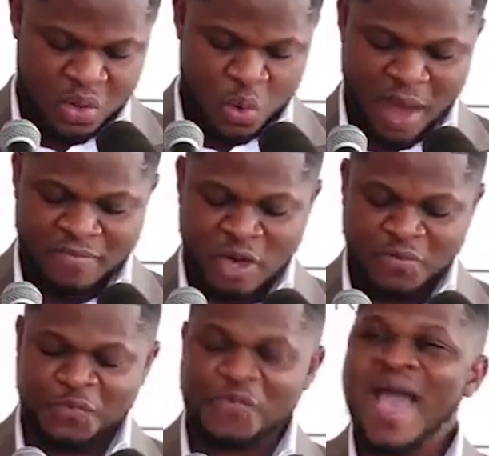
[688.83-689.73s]
who have gone
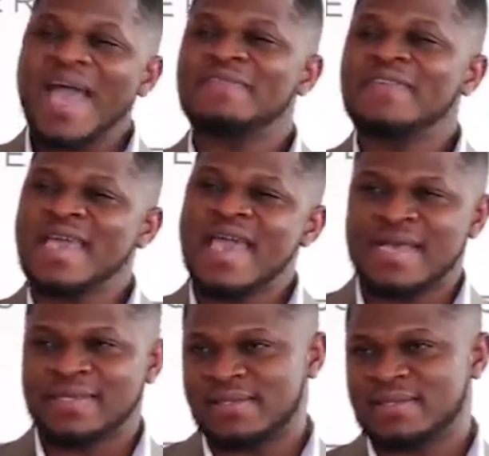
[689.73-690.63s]
5
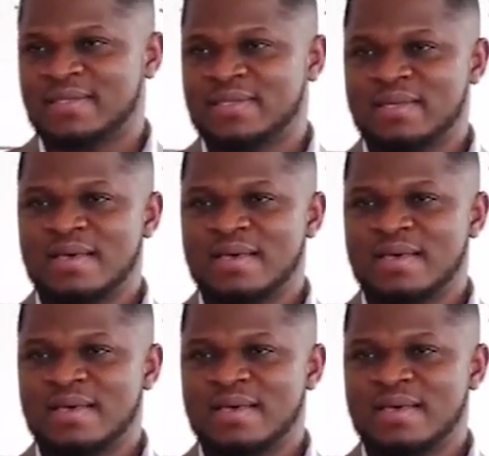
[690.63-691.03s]
years